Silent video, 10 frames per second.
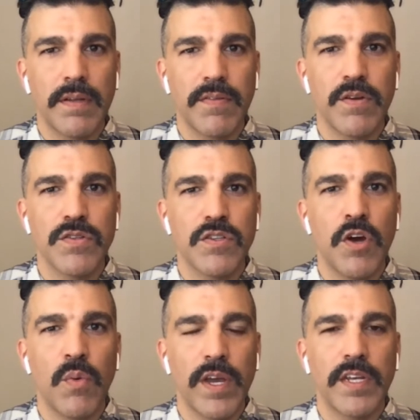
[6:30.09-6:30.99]
there's no
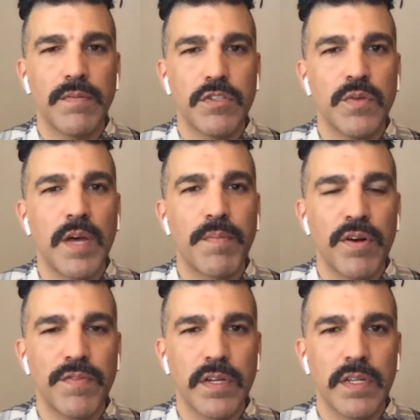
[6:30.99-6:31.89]
way to do that
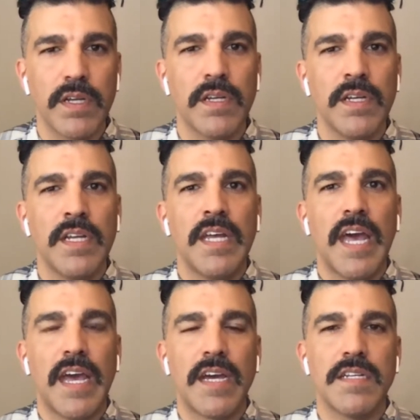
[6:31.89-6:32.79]
perfectly
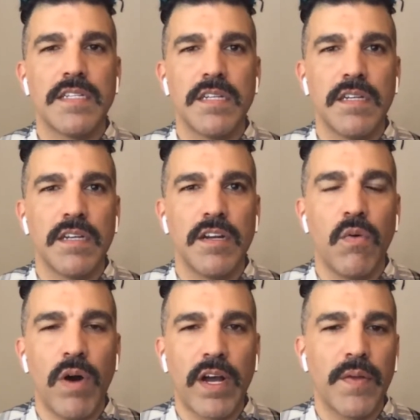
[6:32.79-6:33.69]
and to
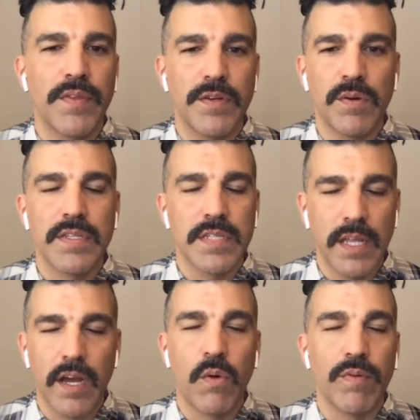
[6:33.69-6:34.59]
walk out the door and say
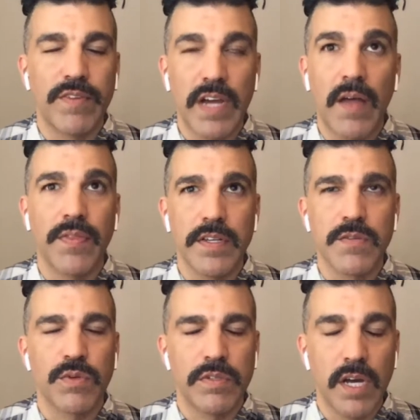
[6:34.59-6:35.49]
like, oh, we've got this,
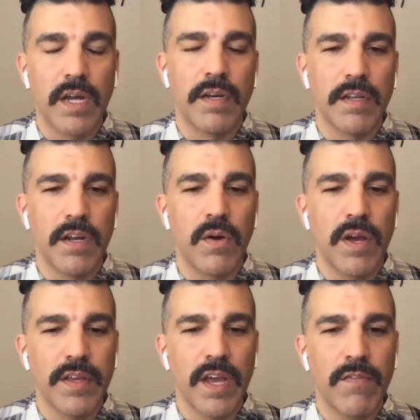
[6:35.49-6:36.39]
we're done. I
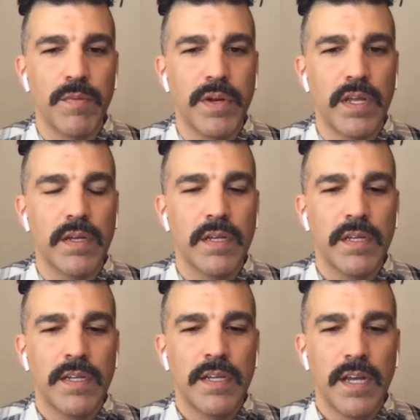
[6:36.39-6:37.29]
think everybody
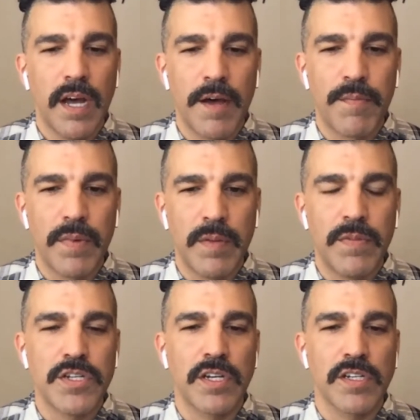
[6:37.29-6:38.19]
in
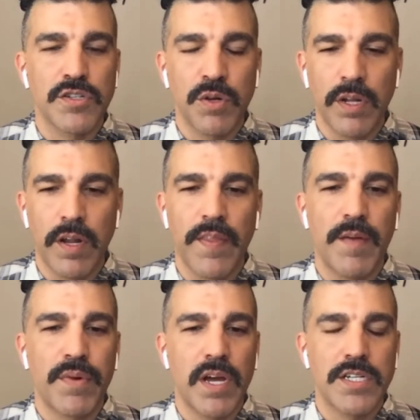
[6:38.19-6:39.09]
mission control and on that
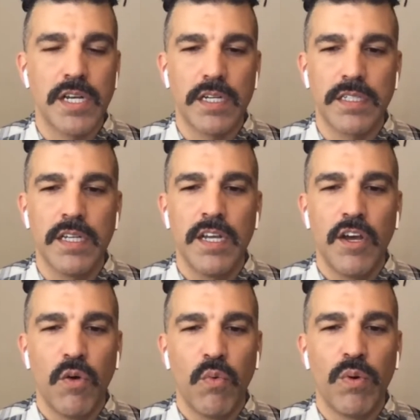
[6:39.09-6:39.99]
project
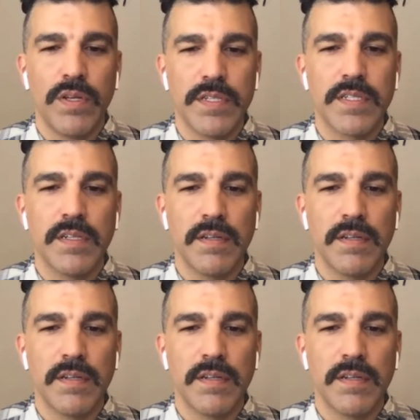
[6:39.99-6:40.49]
was